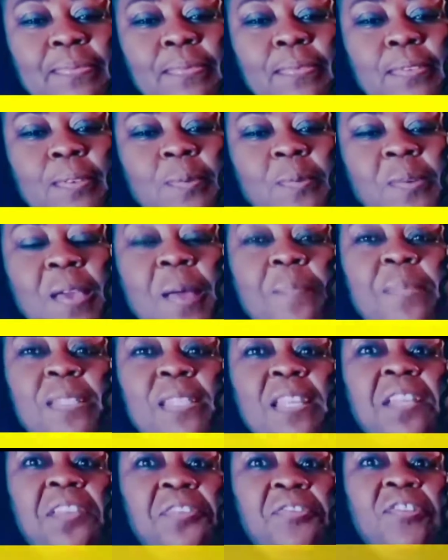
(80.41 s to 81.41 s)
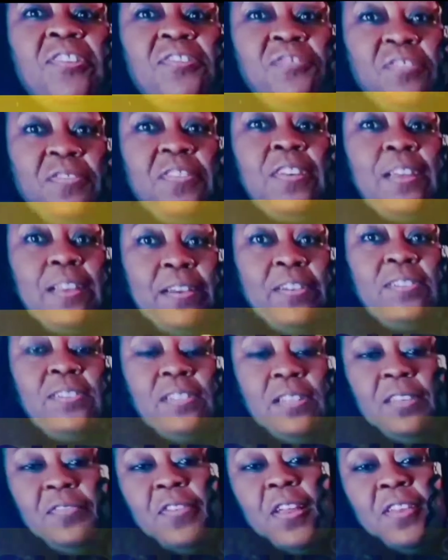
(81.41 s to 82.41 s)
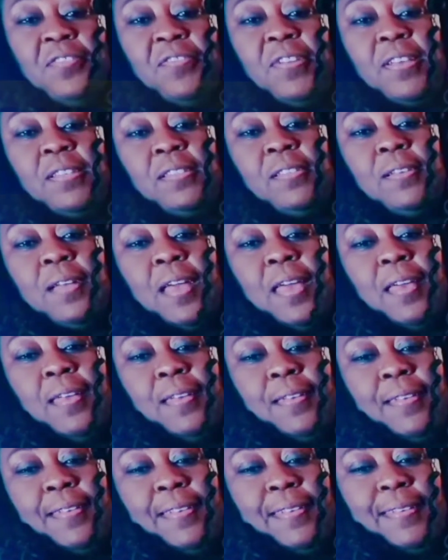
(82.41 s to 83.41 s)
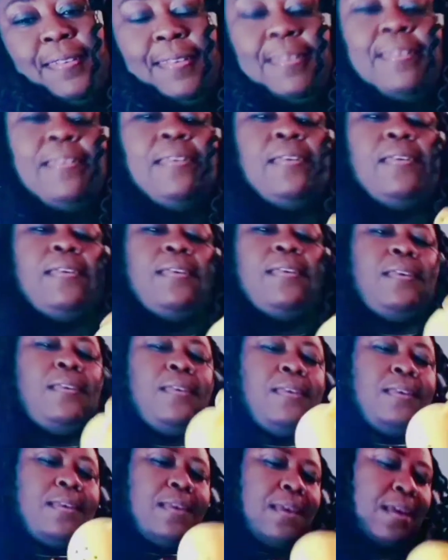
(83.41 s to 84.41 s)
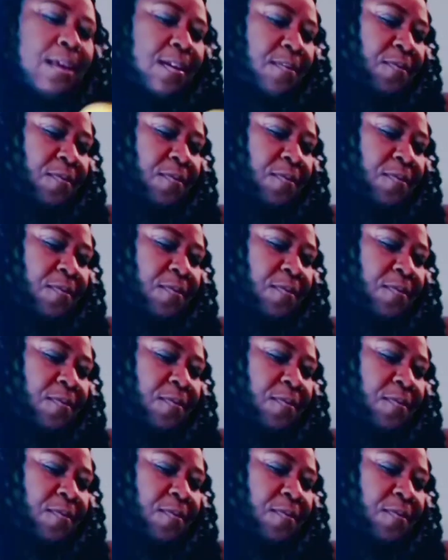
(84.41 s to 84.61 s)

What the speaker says: We are mixing 3 different drinks, okay? Of